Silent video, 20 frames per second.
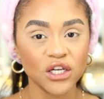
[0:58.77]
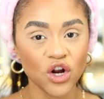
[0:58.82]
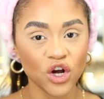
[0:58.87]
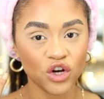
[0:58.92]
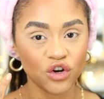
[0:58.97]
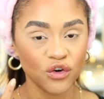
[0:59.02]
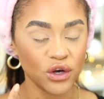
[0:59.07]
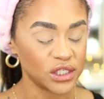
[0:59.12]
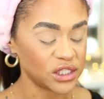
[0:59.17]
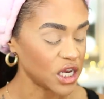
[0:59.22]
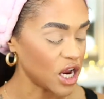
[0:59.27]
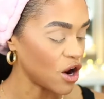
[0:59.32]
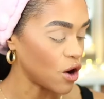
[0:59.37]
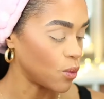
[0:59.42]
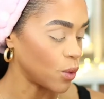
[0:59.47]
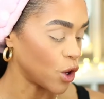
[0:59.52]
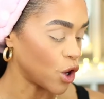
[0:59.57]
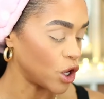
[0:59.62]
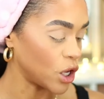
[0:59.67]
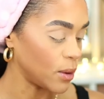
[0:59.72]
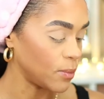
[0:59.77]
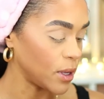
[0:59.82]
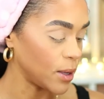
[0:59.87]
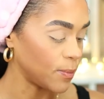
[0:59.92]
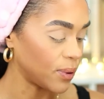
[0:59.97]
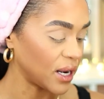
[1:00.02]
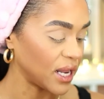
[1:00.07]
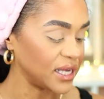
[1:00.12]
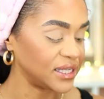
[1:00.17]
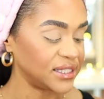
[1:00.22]
in our crease area, we're going to be
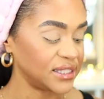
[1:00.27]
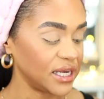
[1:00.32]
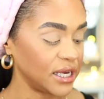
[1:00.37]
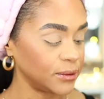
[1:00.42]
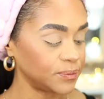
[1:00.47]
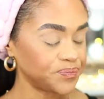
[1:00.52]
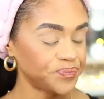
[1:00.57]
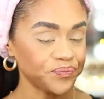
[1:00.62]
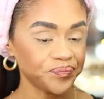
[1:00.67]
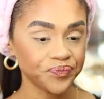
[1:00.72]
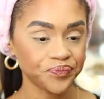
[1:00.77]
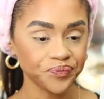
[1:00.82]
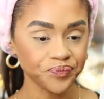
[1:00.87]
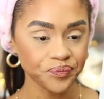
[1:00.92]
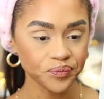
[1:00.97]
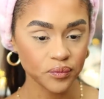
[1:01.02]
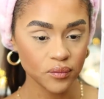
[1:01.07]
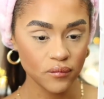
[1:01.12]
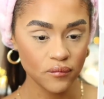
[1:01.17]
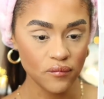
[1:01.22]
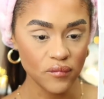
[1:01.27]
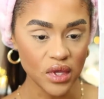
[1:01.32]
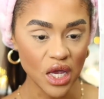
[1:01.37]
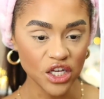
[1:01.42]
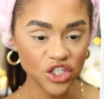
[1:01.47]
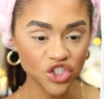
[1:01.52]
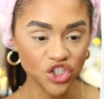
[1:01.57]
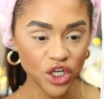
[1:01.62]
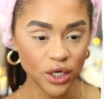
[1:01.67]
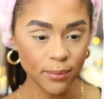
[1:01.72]
placing
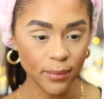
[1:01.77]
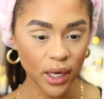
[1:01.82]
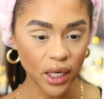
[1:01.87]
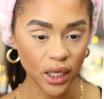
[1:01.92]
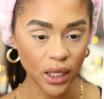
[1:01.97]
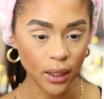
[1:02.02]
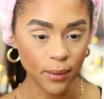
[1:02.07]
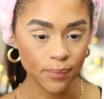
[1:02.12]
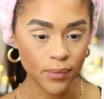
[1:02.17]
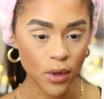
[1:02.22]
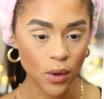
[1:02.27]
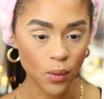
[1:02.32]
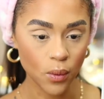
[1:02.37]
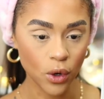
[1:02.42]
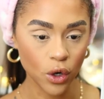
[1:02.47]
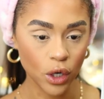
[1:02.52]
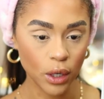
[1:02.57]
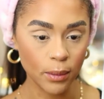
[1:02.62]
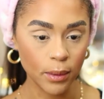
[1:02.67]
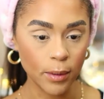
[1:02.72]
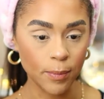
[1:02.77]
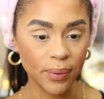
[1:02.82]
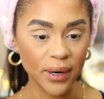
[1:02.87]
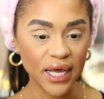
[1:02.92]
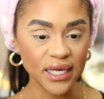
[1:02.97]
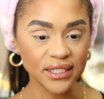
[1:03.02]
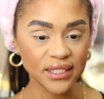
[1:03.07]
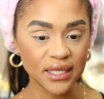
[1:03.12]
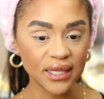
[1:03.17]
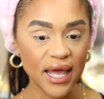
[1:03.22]
G Money. We're going to be
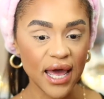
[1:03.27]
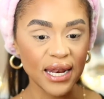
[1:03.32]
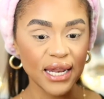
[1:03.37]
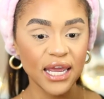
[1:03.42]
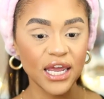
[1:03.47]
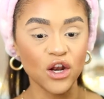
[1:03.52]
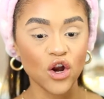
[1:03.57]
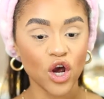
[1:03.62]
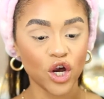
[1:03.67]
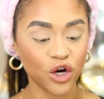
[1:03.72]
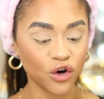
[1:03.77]
placing that in our